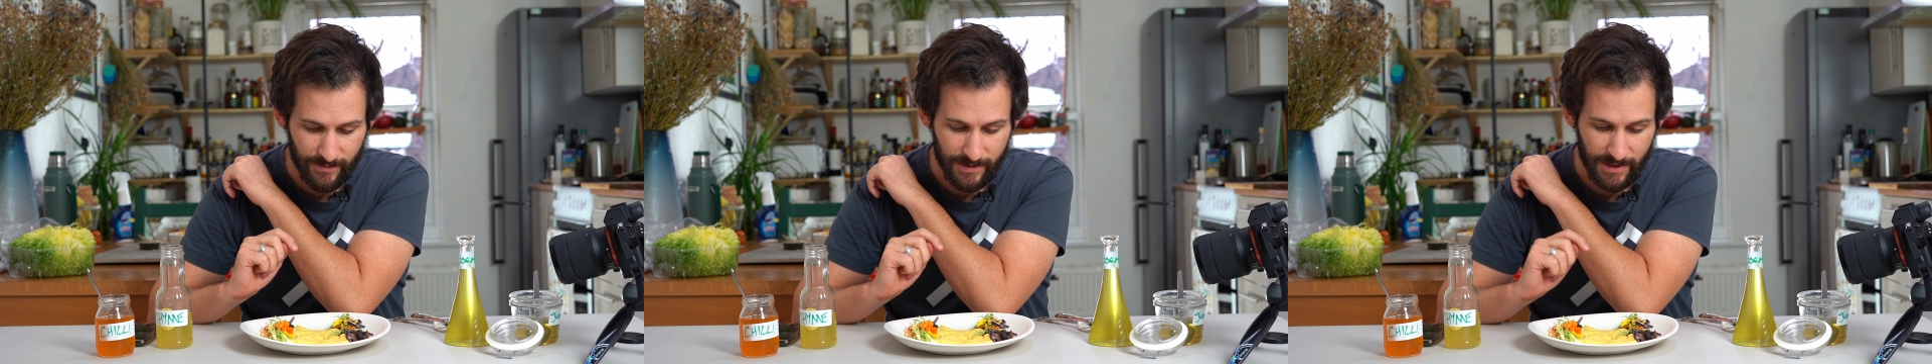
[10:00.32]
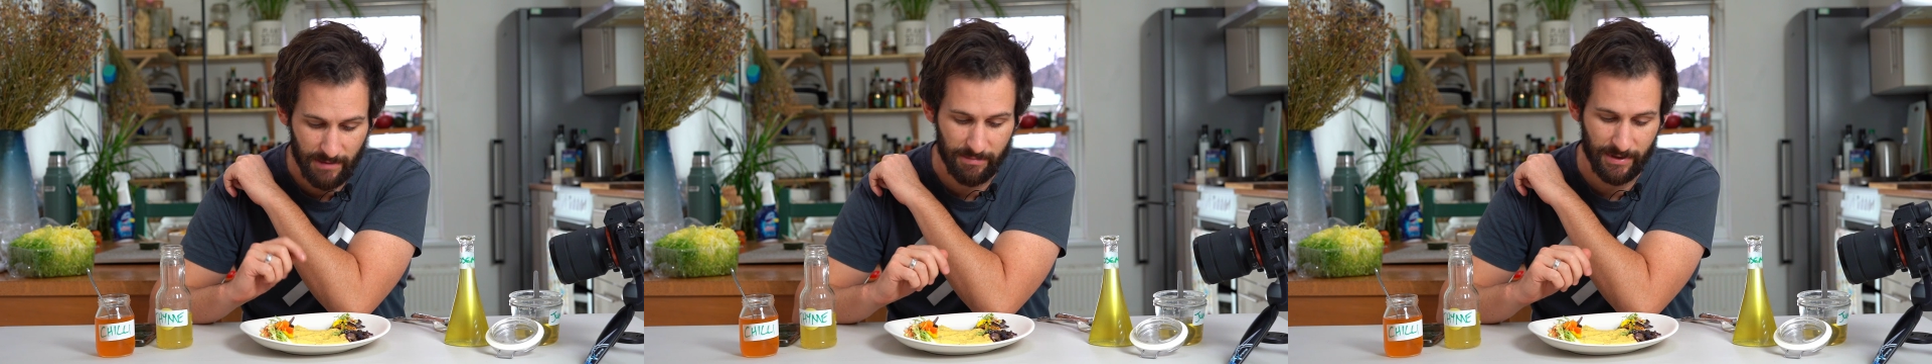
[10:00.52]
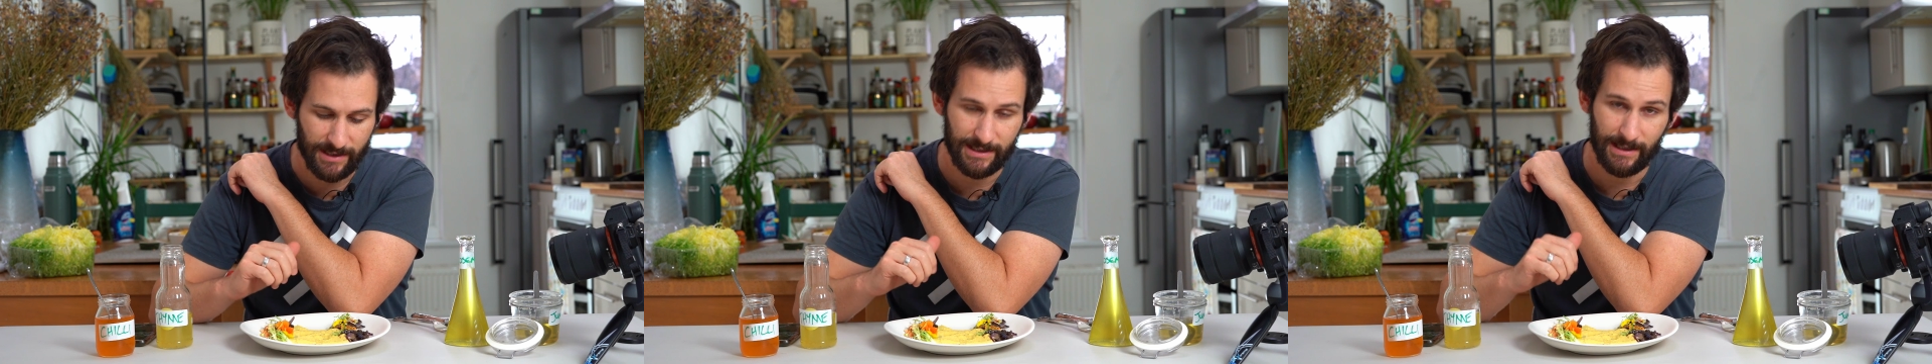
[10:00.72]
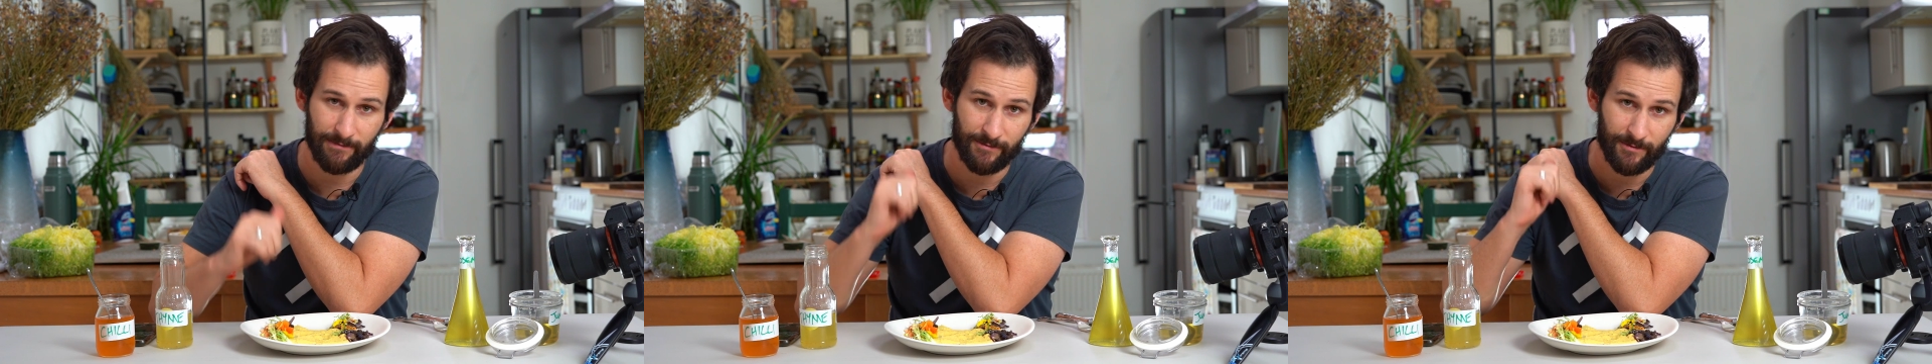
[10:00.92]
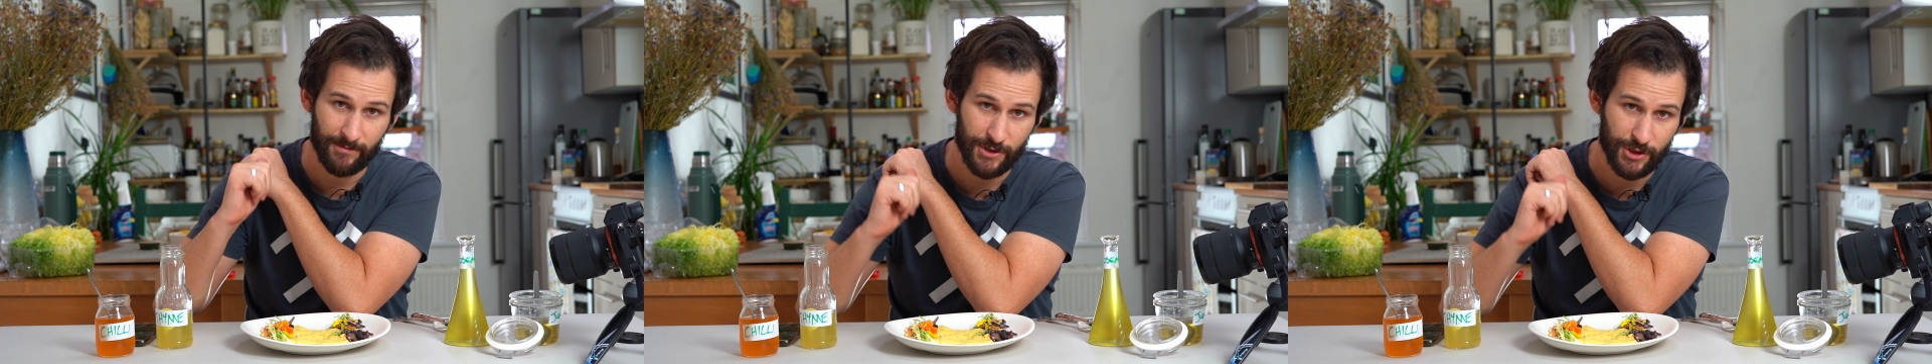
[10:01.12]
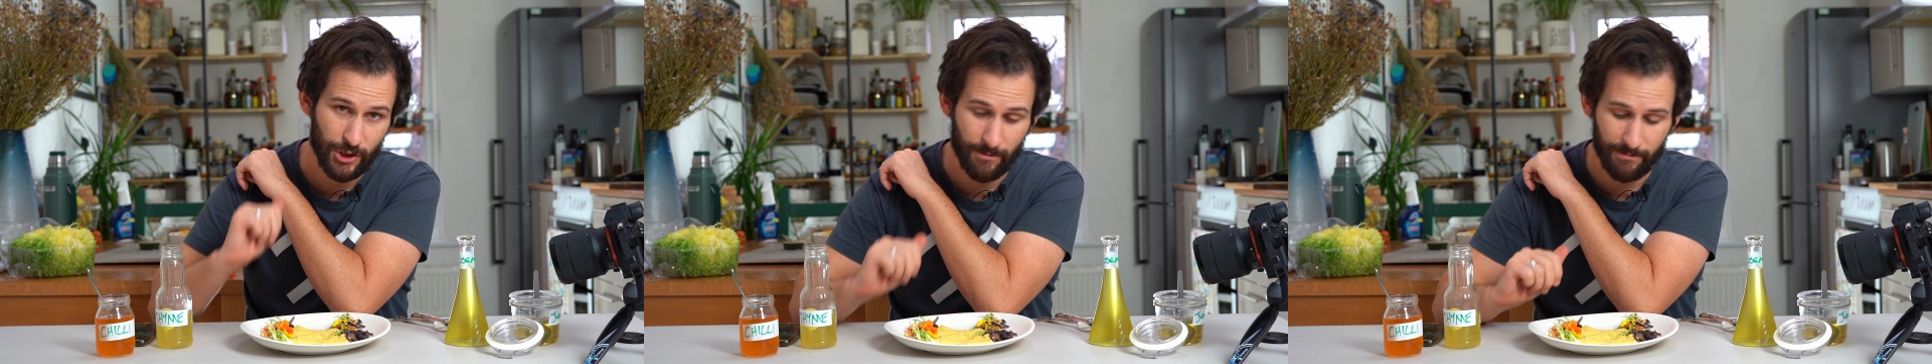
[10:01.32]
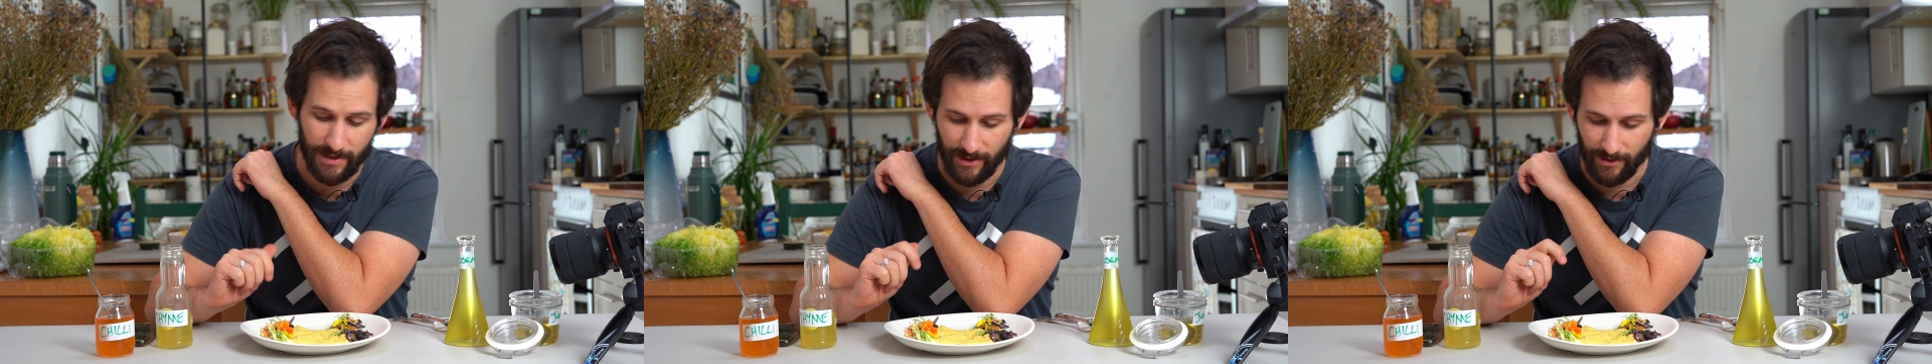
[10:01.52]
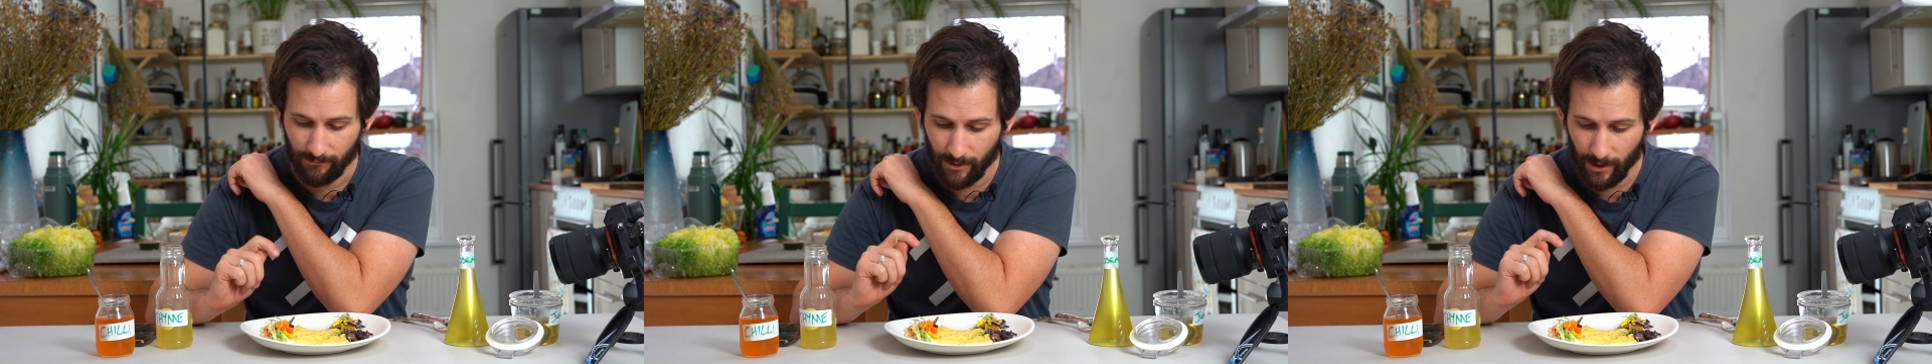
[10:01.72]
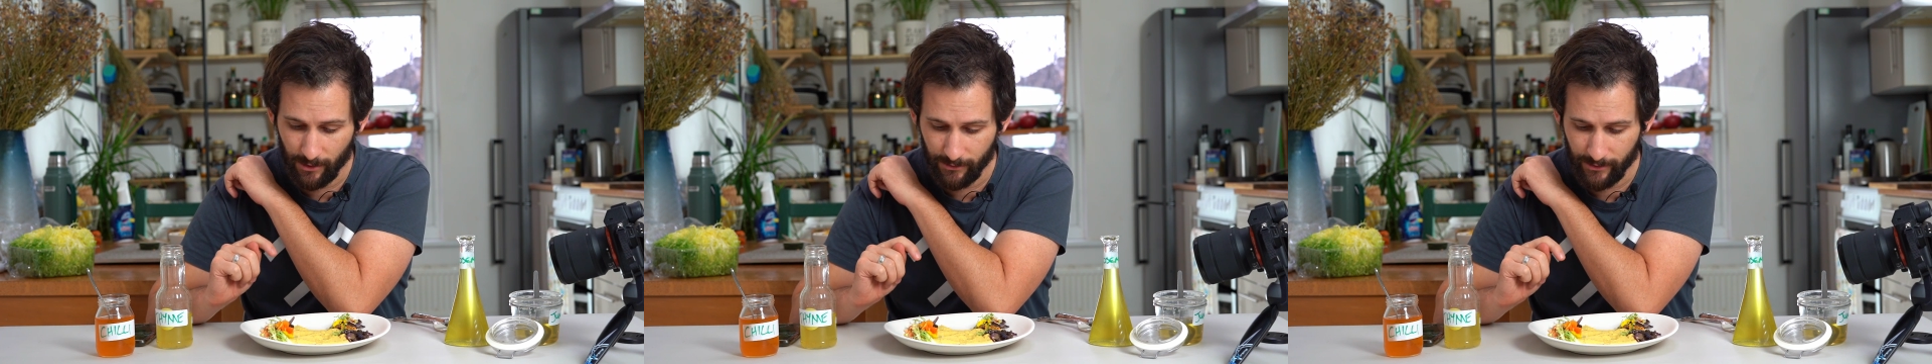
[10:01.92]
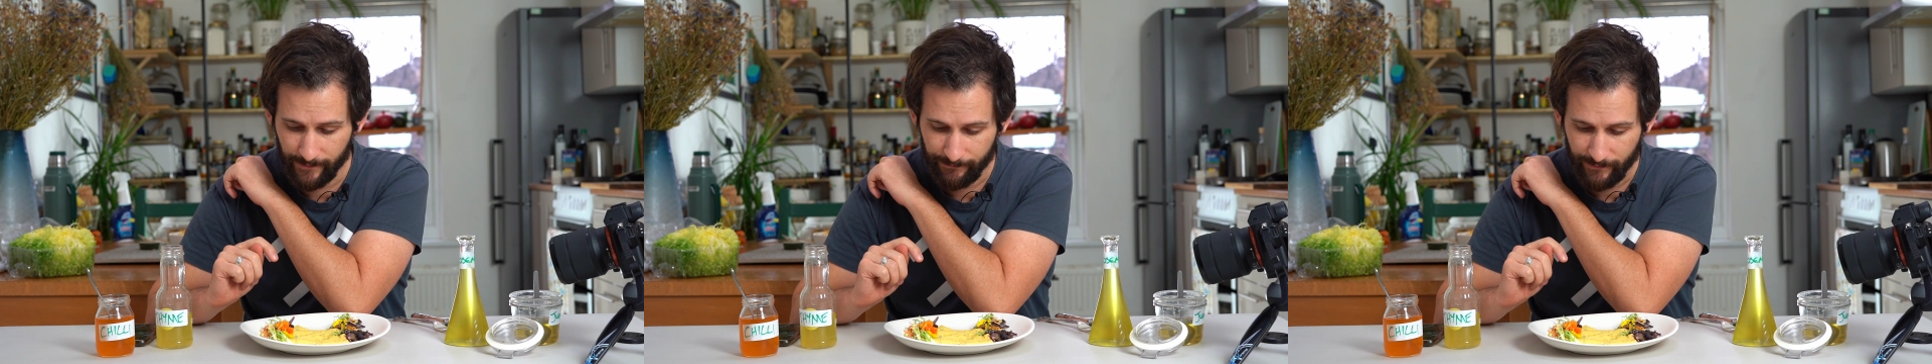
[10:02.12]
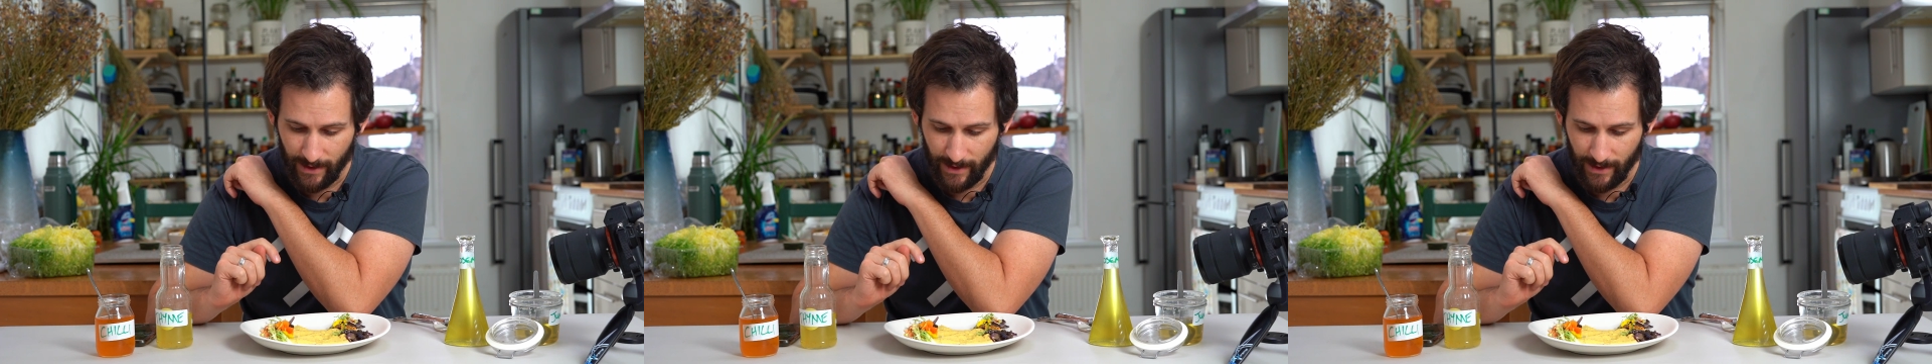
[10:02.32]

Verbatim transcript: which I picked up from the shop down the road,